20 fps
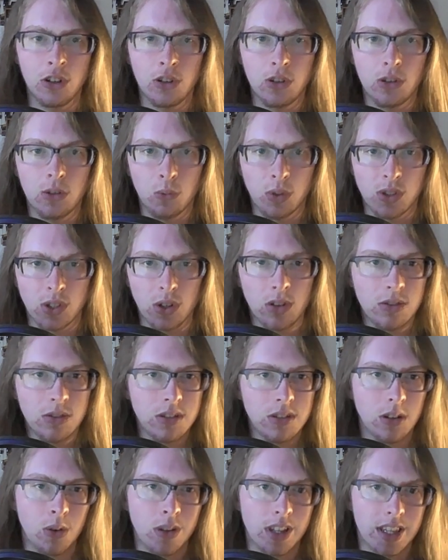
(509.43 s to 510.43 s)
was
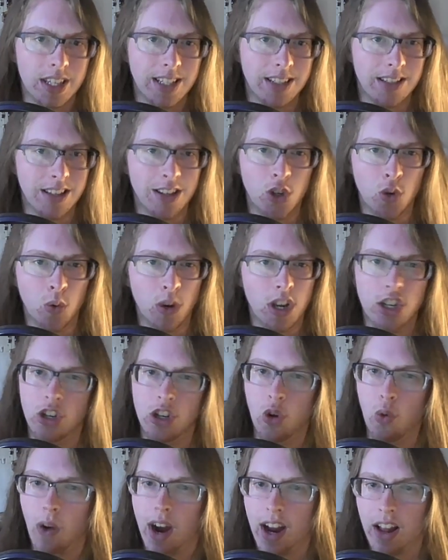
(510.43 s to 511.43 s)
also this situation
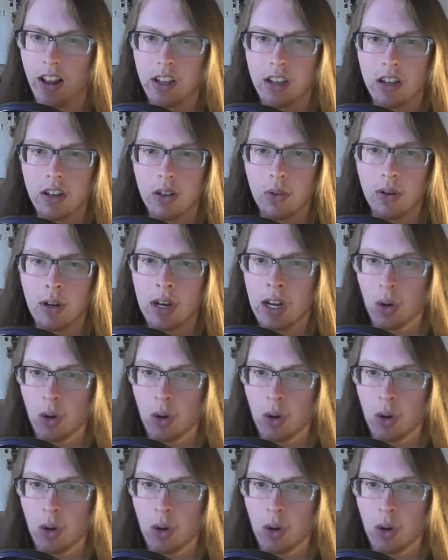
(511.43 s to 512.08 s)
a while ago